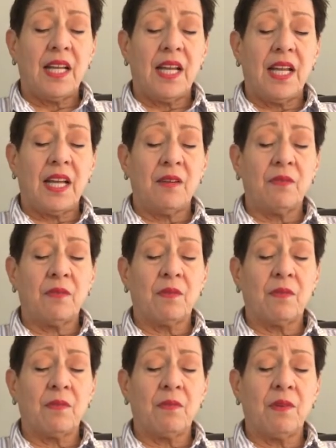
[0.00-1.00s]
And
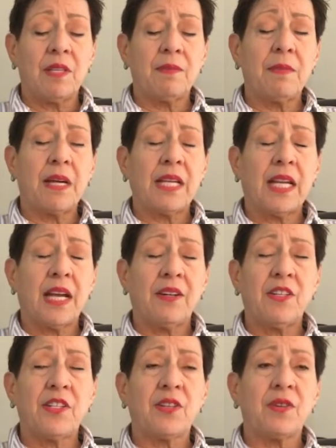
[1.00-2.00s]
with my
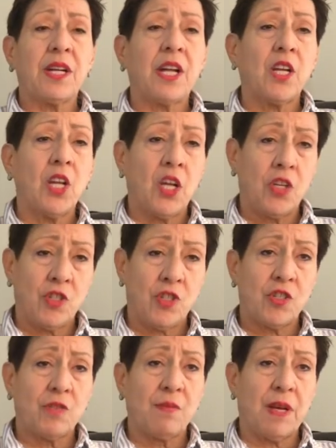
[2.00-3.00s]
accounting degree, I
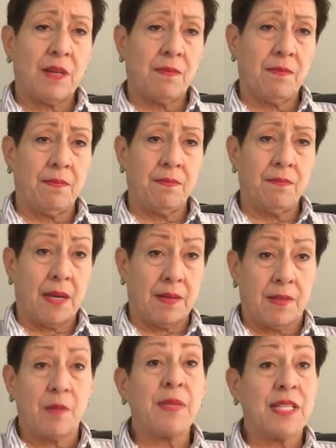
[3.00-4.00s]
launched
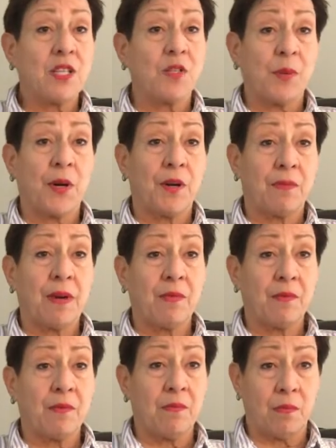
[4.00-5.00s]
the business part of my
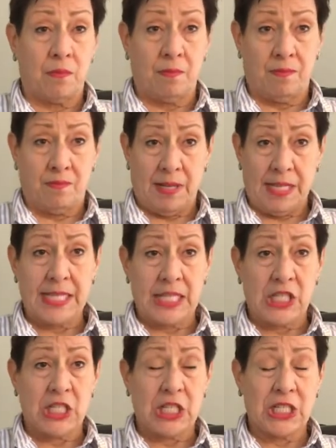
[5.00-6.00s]

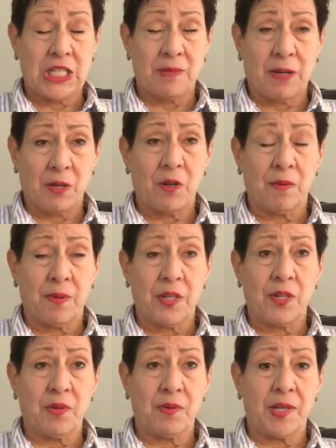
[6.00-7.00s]
existence, my corporate
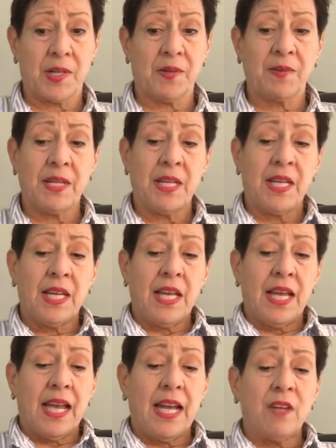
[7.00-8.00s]
career.
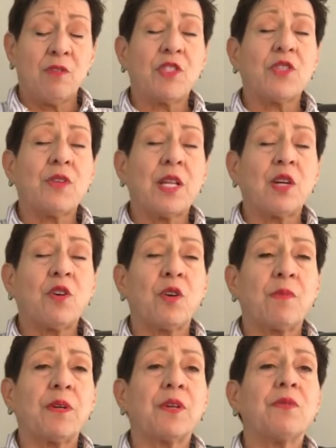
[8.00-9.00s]
And it was during that
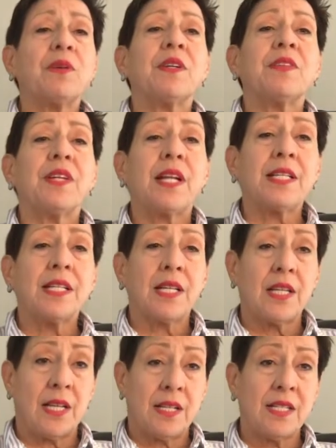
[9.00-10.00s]
corporate career that I did a
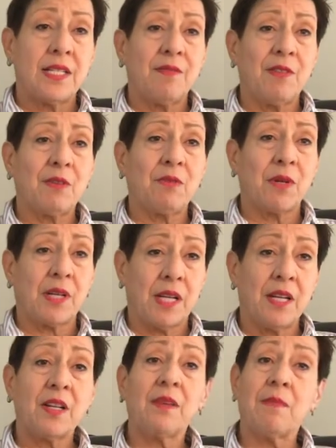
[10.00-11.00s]
lot of civic work
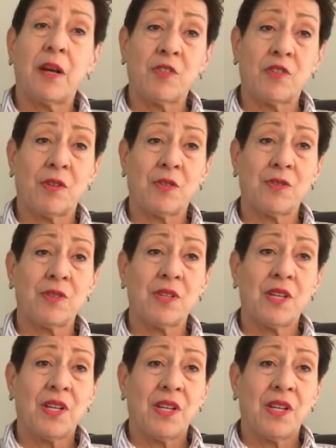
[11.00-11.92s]
here in Montrose.